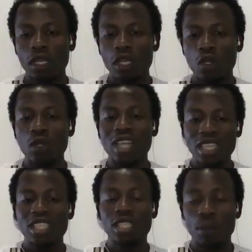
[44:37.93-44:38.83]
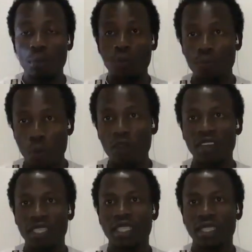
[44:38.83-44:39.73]
So that is the
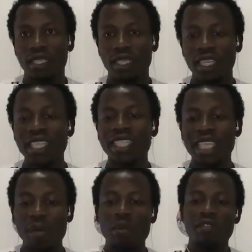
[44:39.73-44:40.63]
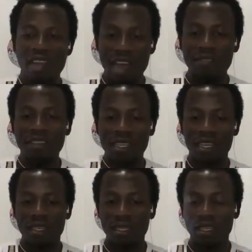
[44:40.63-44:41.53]
poverty in terms of
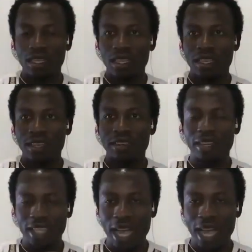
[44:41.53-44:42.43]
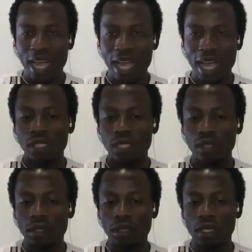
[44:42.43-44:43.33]
Africa ideology.
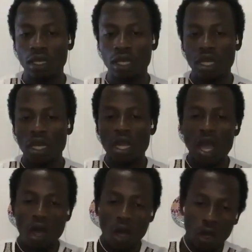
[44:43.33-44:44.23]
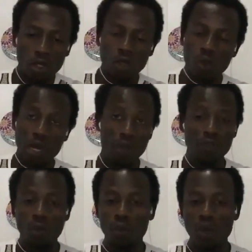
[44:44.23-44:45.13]
Also, one of
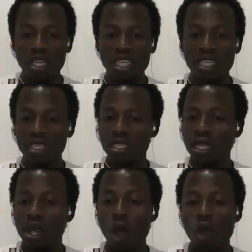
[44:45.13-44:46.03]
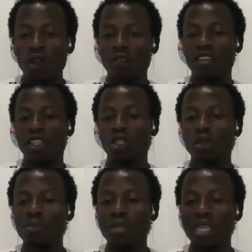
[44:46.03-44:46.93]
the points is all of us
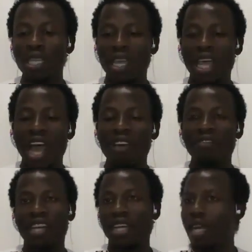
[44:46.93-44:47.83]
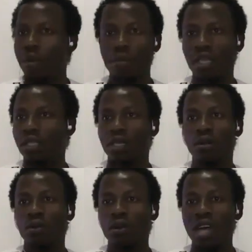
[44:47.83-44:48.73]
should be African ambassador.
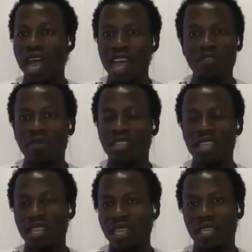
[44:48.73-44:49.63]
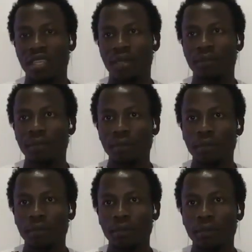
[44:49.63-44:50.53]
I have been saying that.
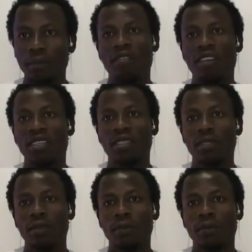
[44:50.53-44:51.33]
All of us.